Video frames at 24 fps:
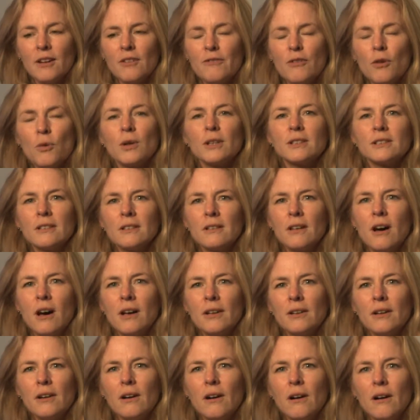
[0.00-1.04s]
focus a
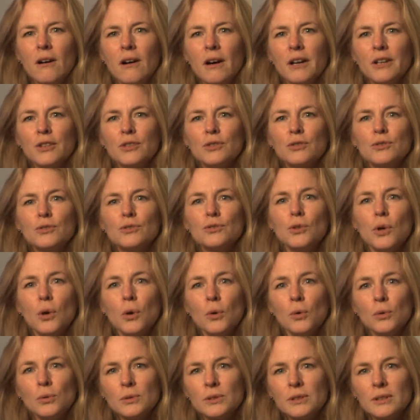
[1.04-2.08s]
lot on
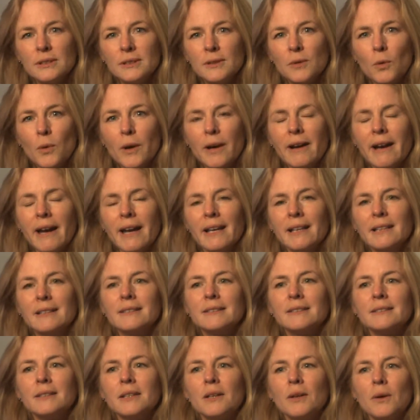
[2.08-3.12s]
dose,
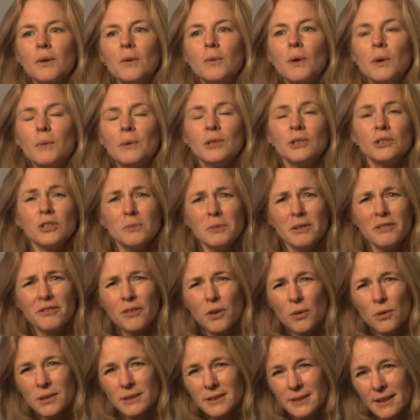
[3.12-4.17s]
whereas what we should be
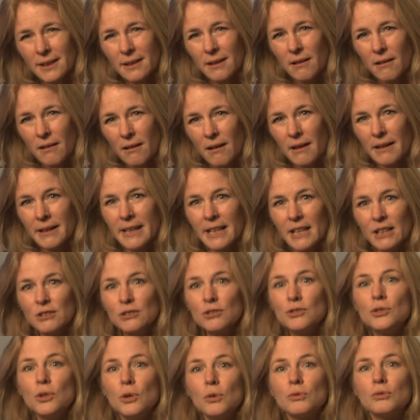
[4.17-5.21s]
focusing on
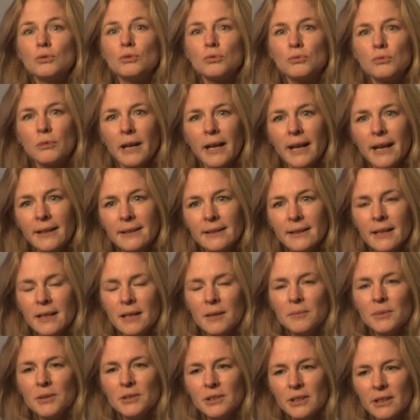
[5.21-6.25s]
is dose rate,
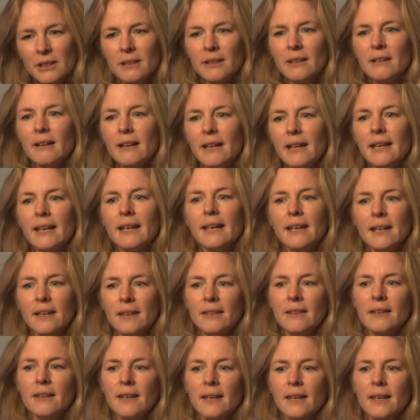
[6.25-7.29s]
particularly
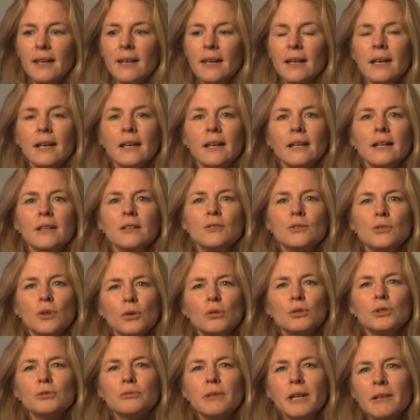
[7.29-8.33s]
in the
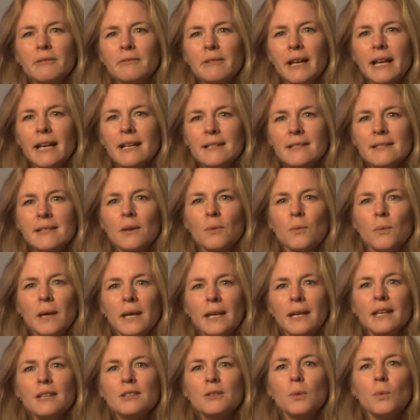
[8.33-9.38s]
dose rate range that
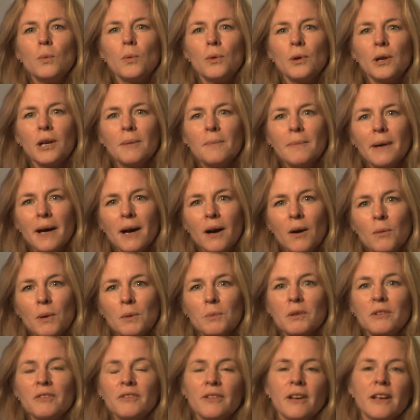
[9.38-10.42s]
we need to worry about
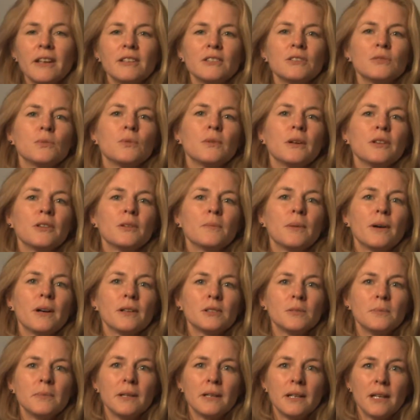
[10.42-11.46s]
when we're faced with the
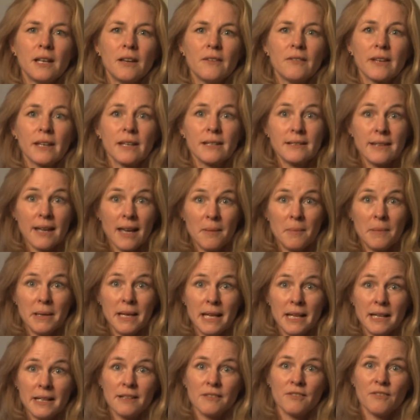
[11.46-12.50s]
possibility of a
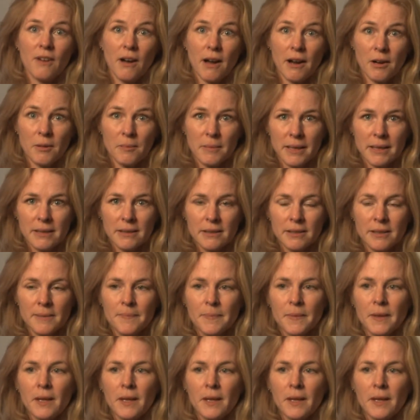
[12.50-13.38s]
contaminated environment.